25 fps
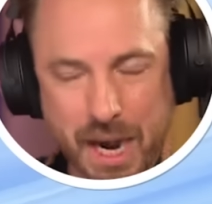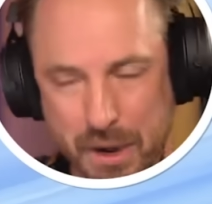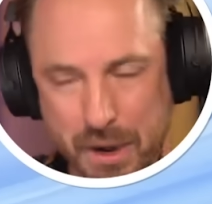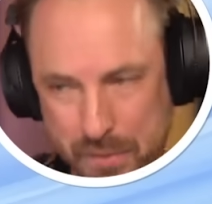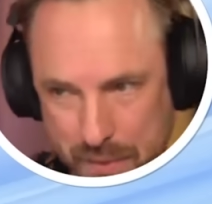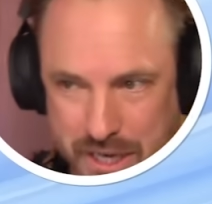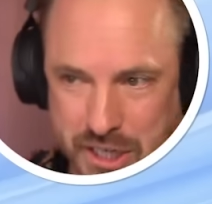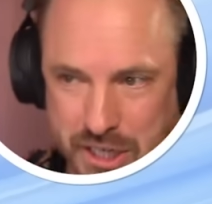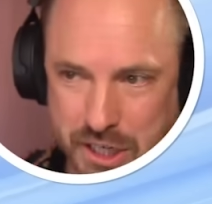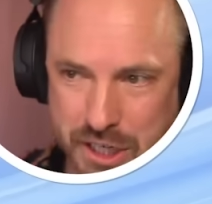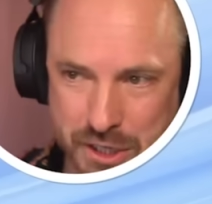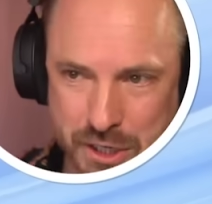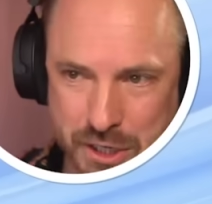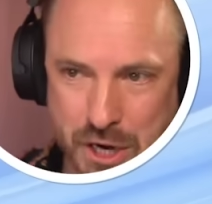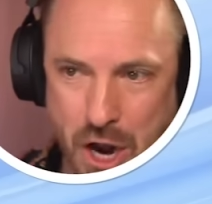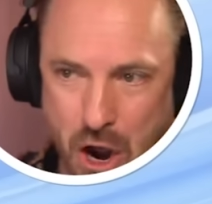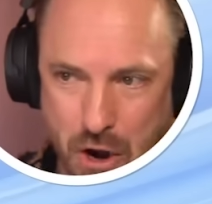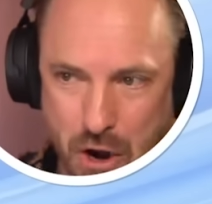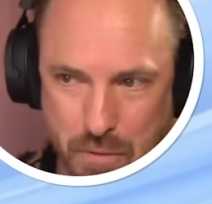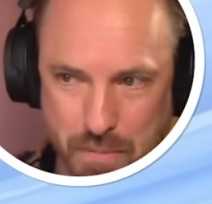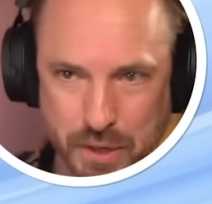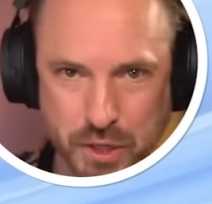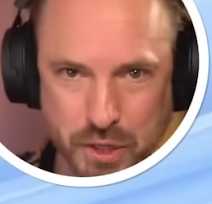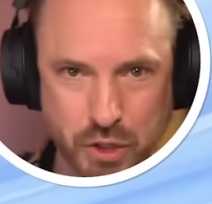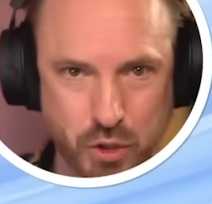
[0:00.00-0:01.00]
Now, this is an
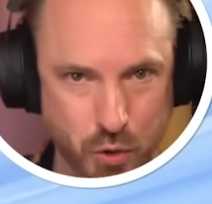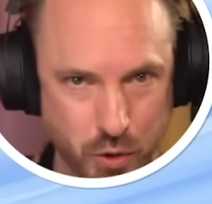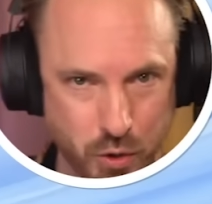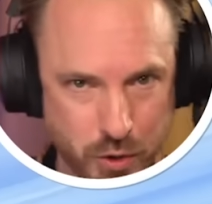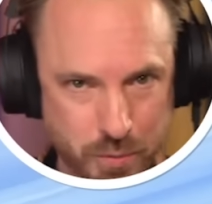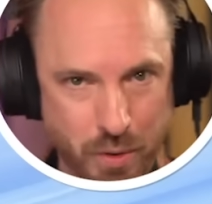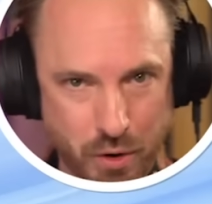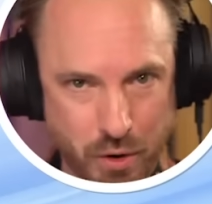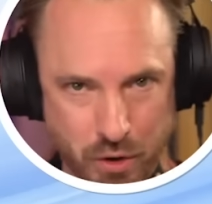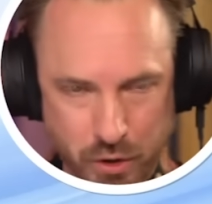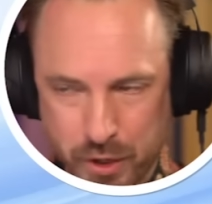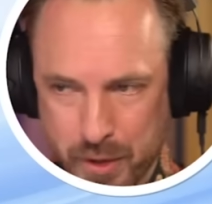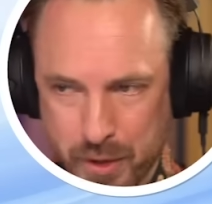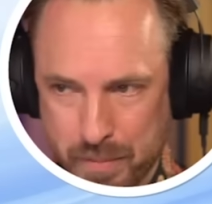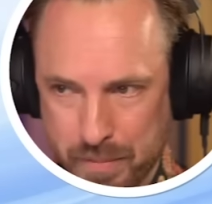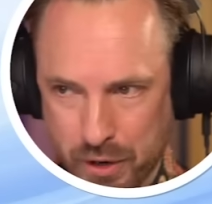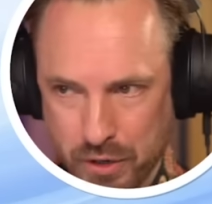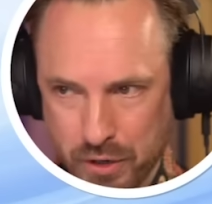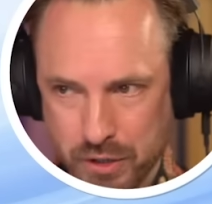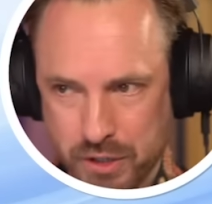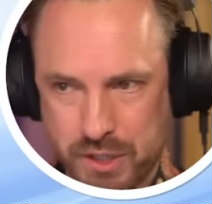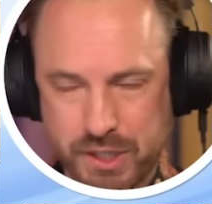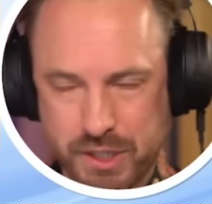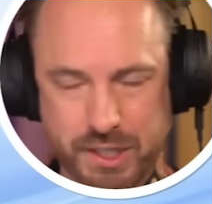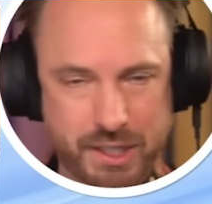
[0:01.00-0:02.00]
open source model that
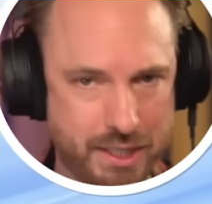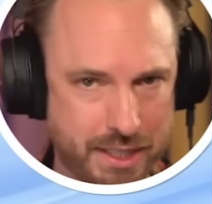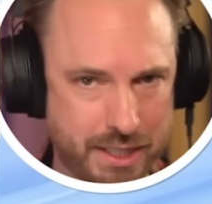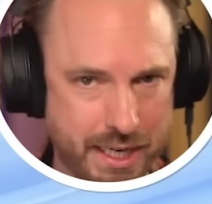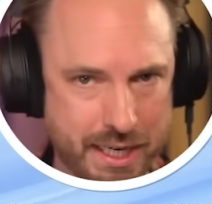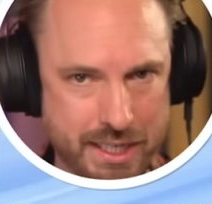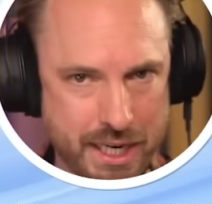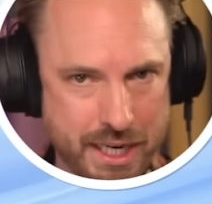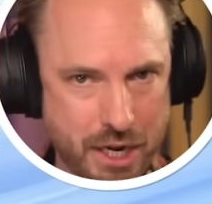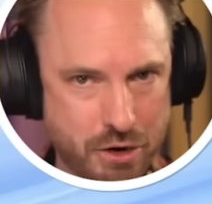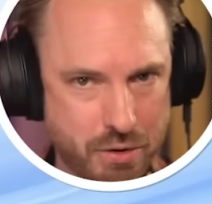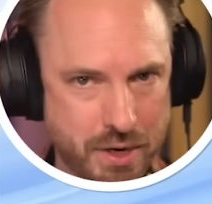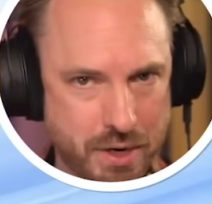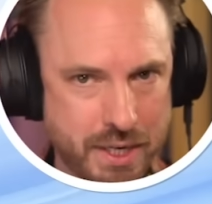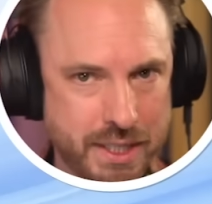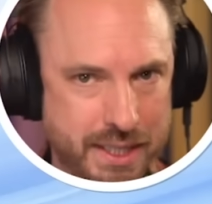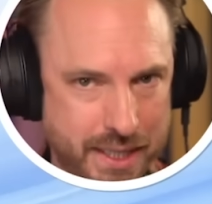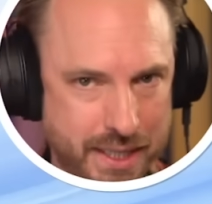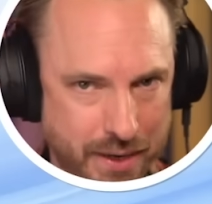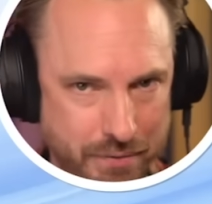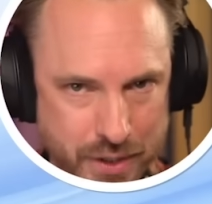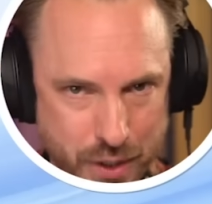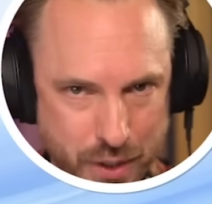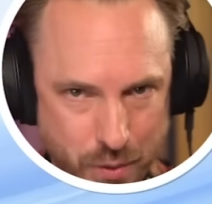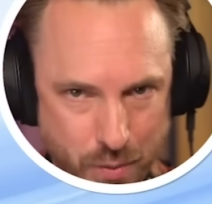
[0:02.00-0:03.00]
boasts
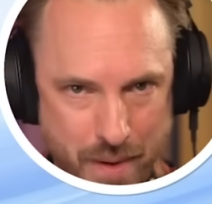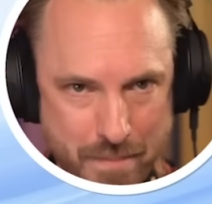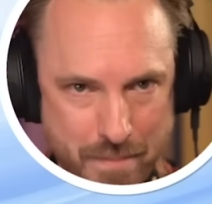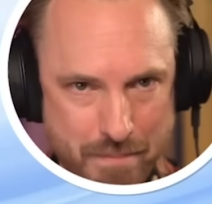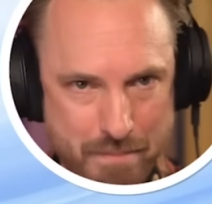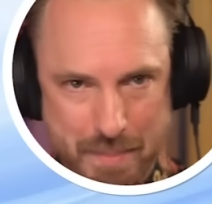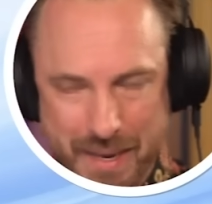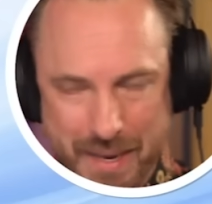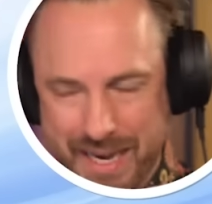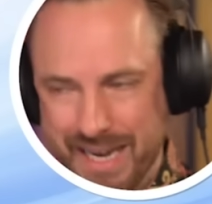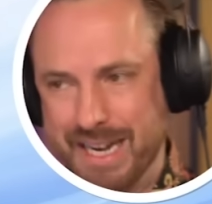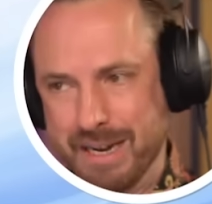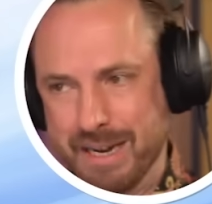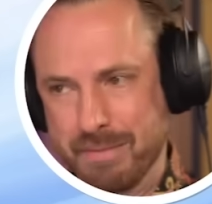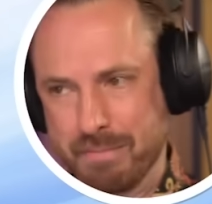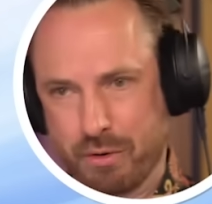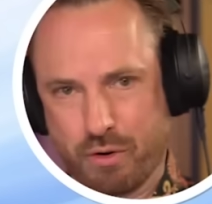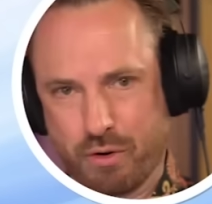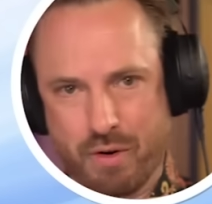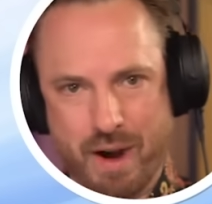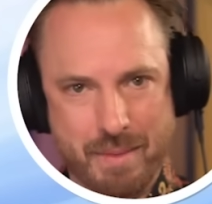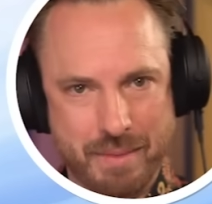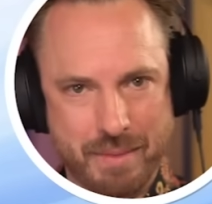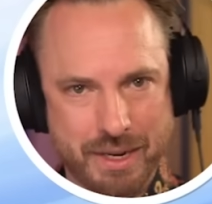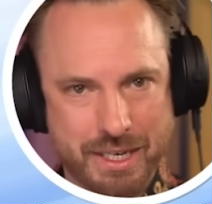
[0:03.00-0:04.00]
671 billion
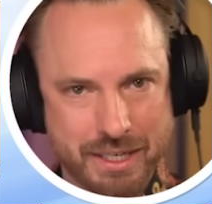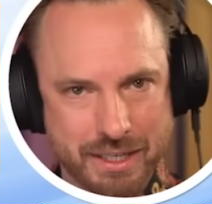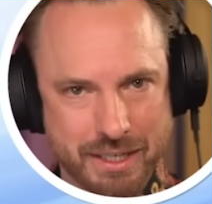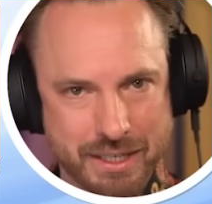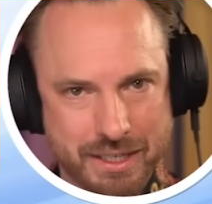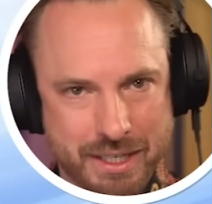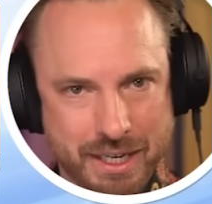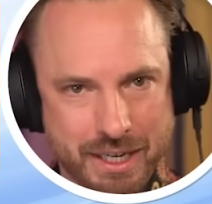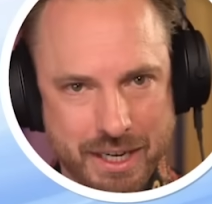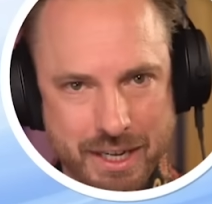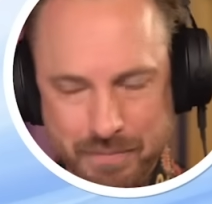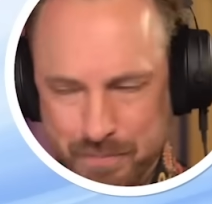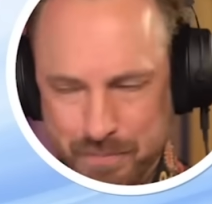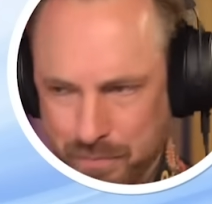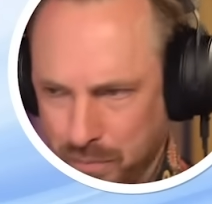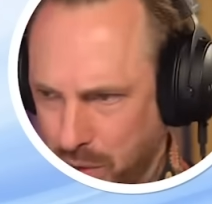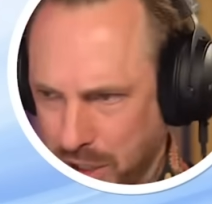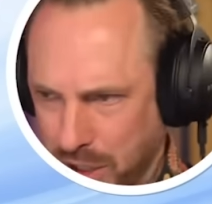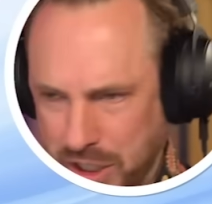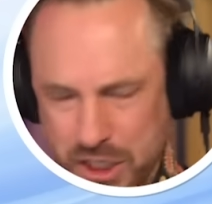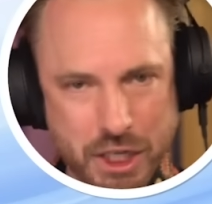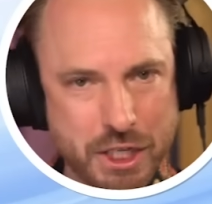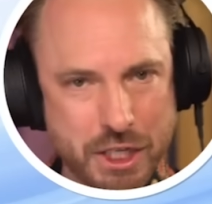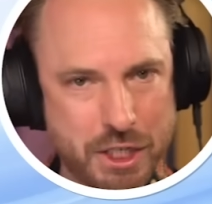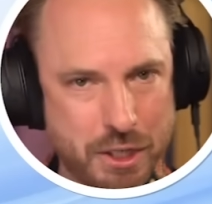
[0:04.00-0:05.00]
parameters,
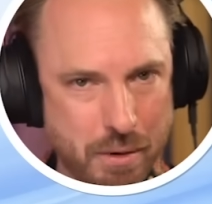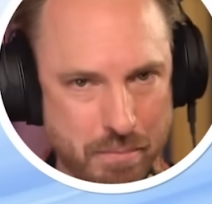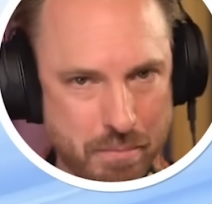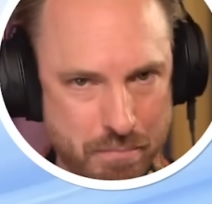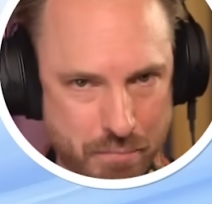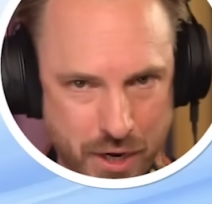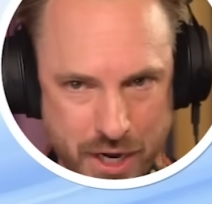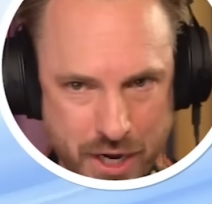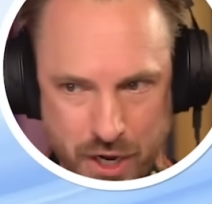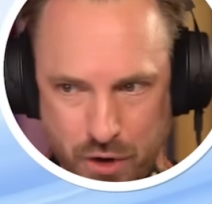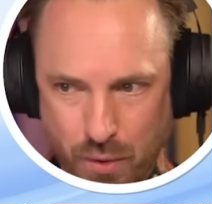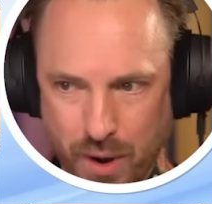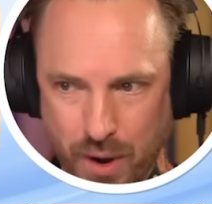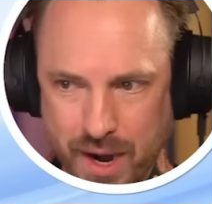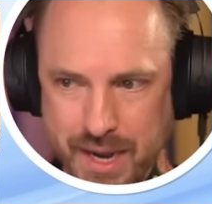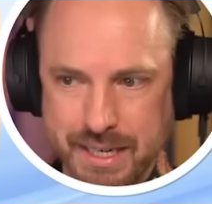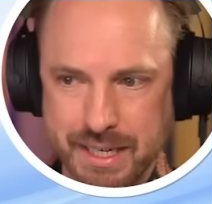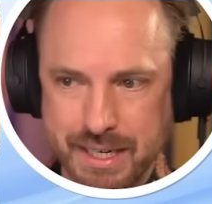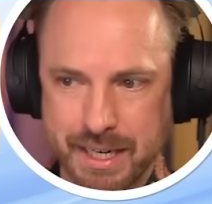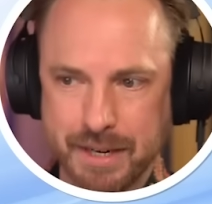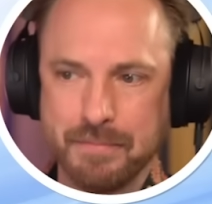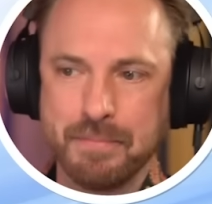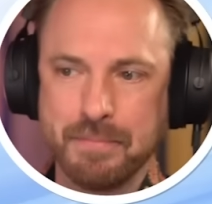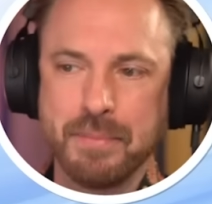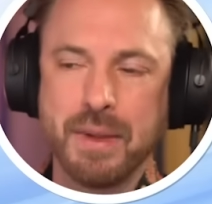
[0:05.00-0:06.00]
which is pretty
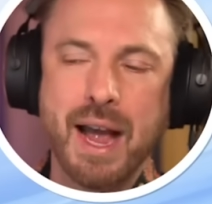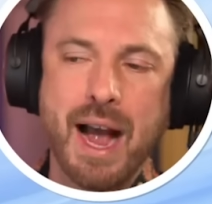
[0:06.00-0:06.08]
crazy.